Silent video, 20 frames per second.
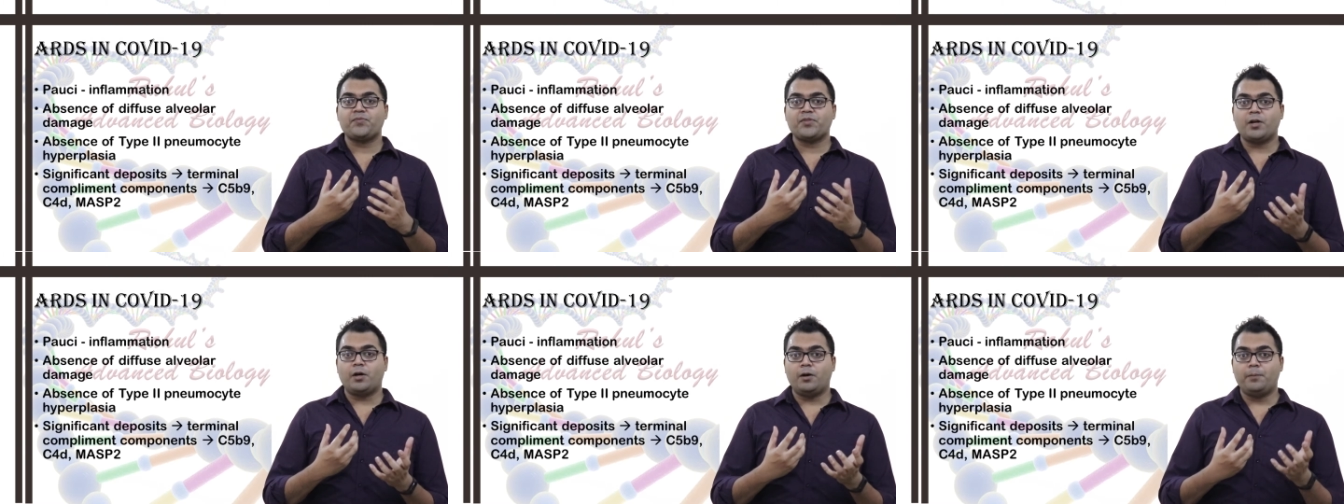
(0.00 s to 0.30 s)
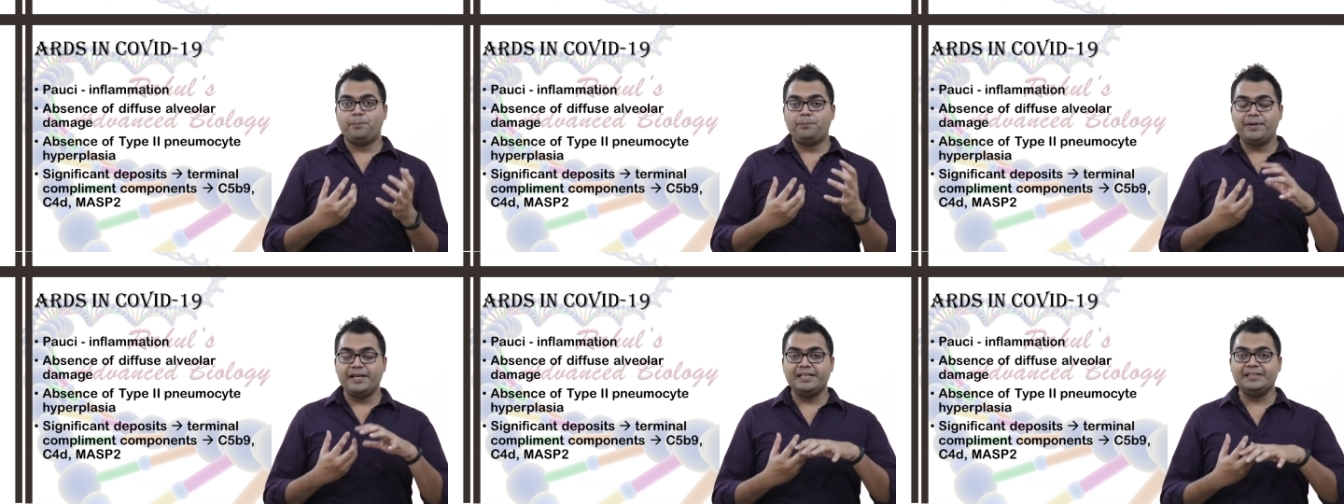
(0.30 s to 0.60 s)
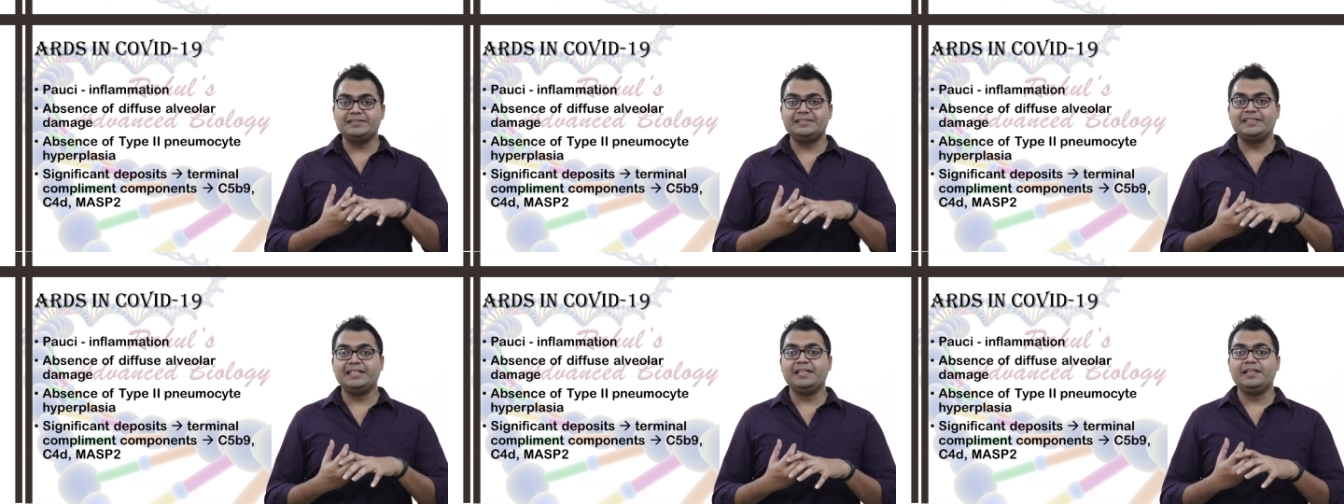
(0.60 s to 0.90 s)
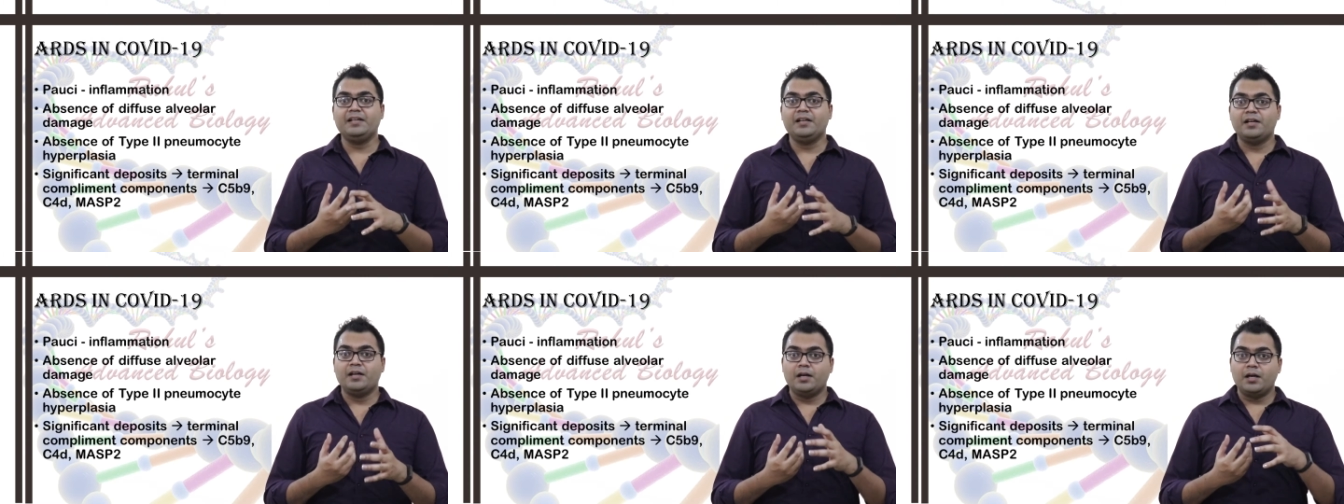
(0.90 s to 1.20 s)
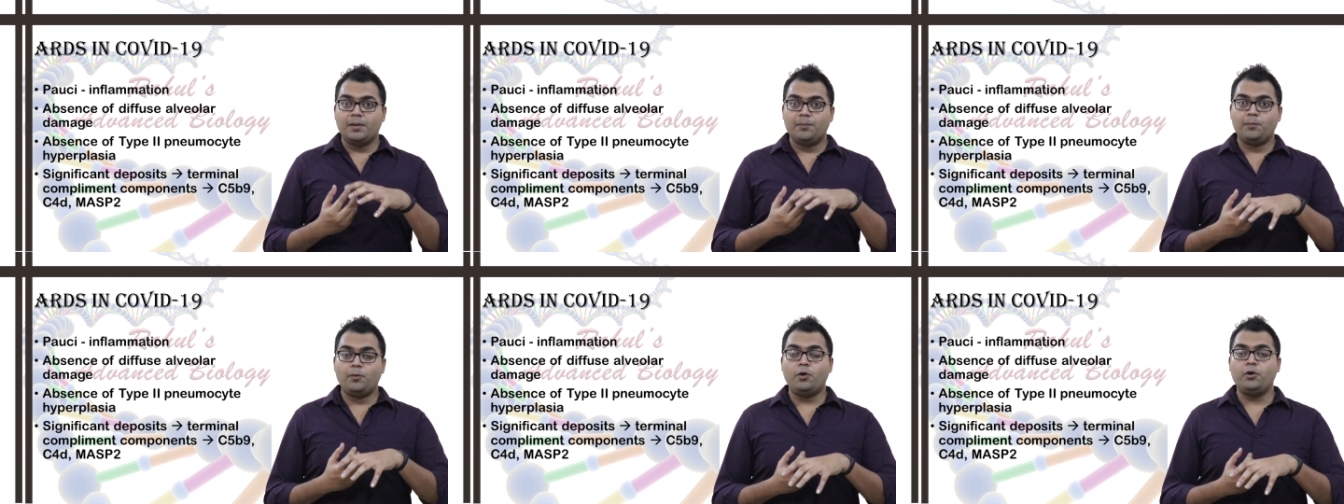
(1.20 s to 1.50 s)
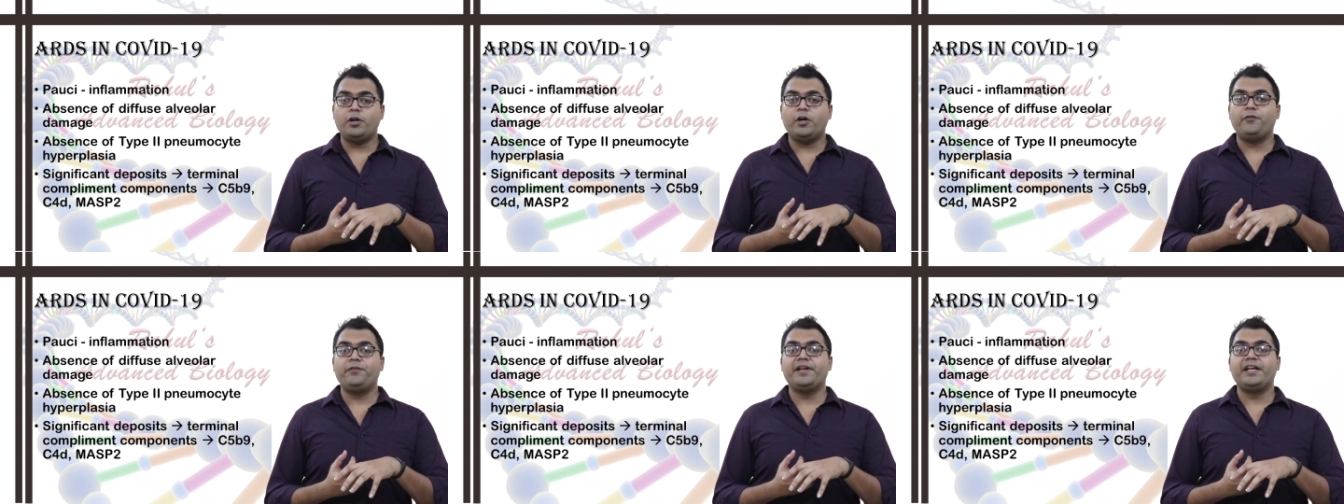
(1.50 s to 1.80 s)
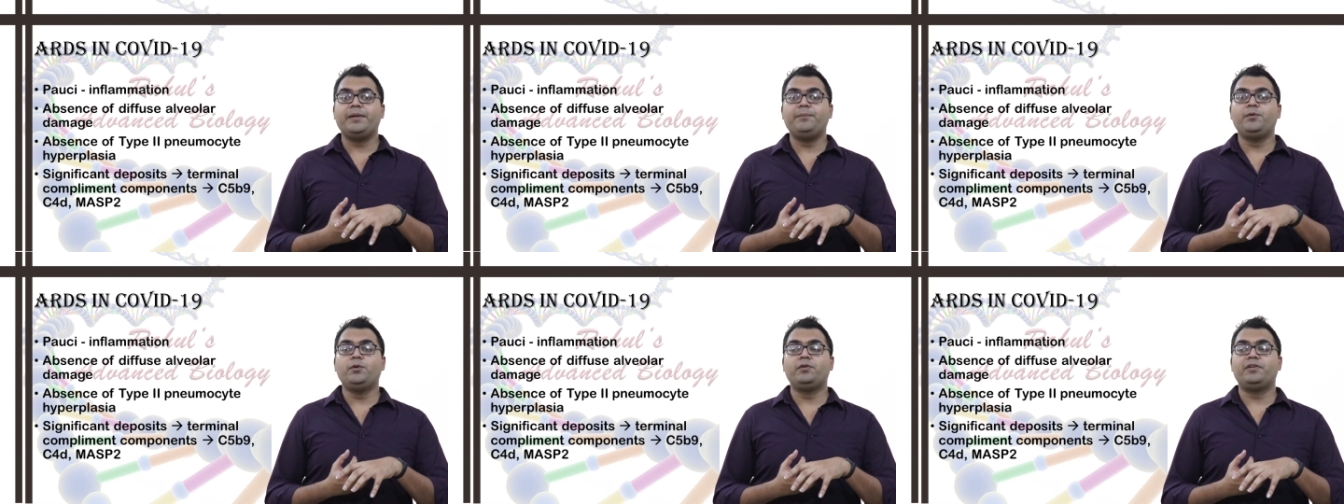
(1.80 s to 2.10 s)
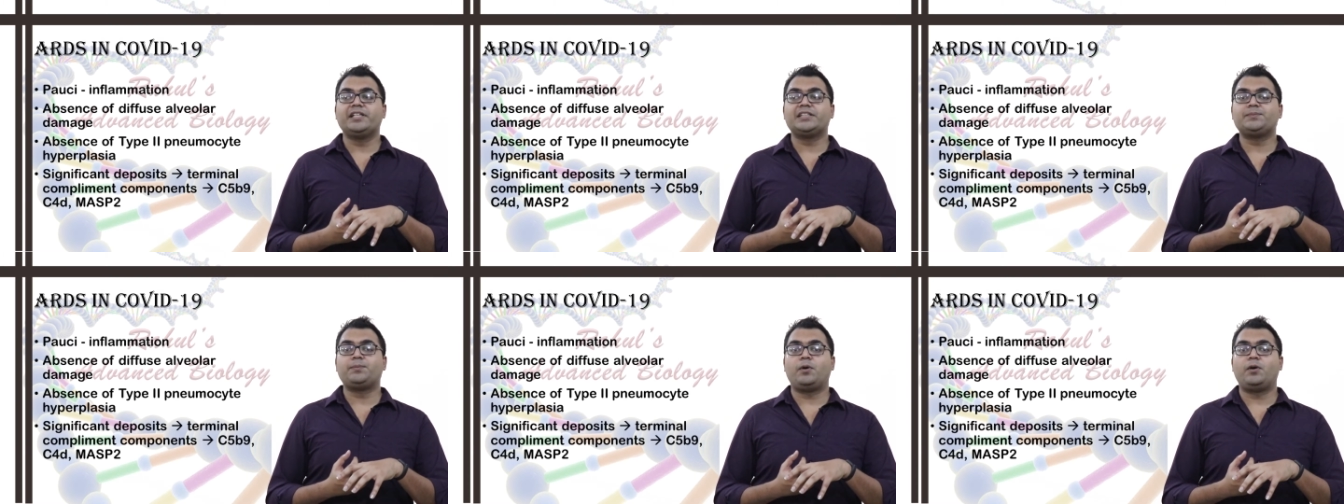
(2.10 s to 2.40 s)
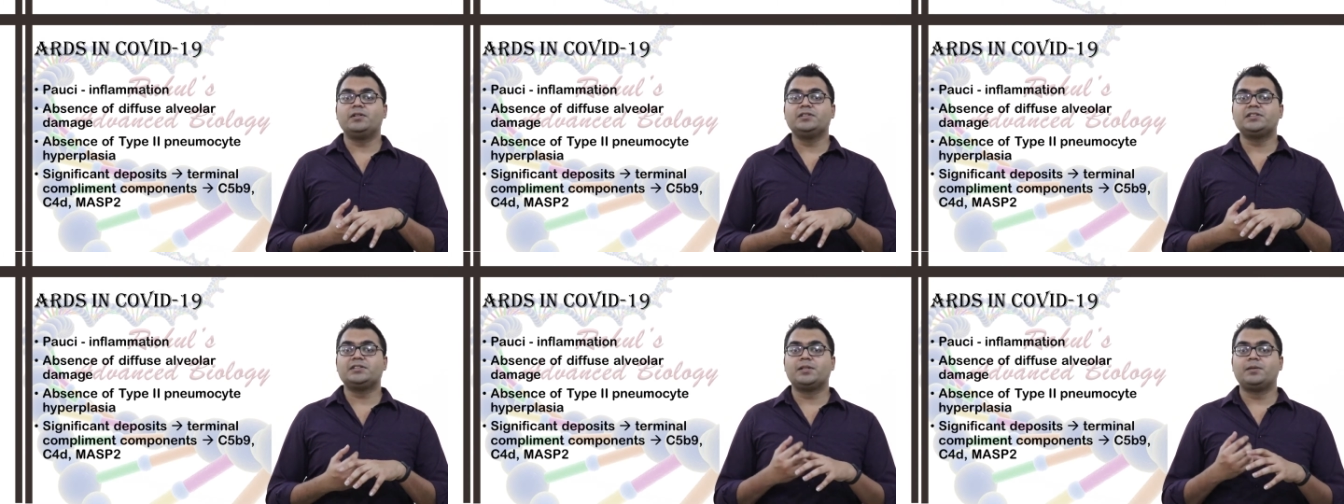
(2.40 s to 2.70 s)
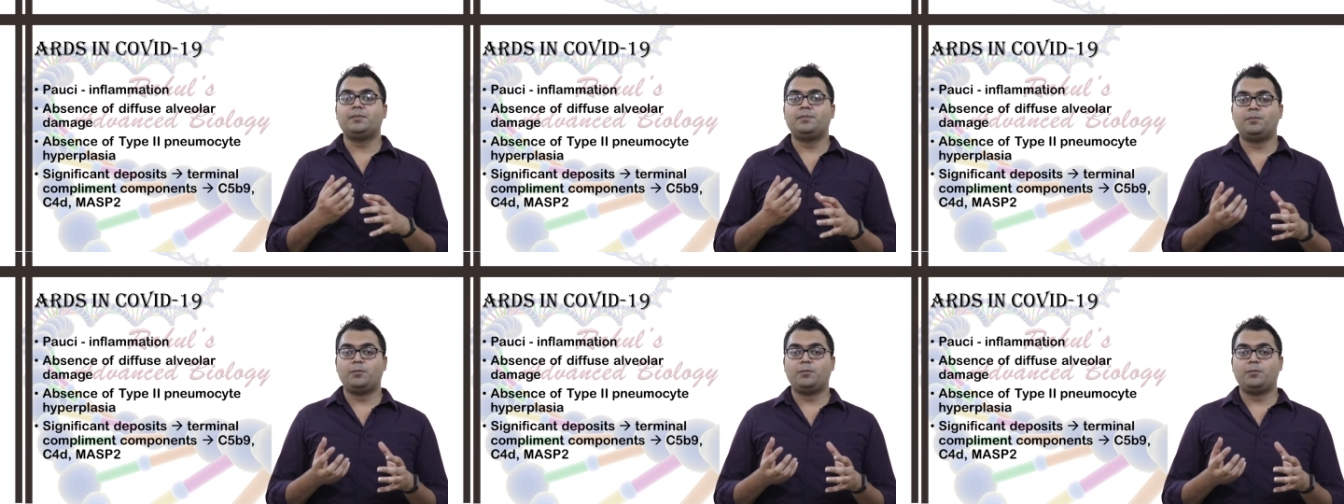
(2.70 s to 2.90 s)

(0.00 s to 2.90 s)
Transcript: or brings in more of an immune response,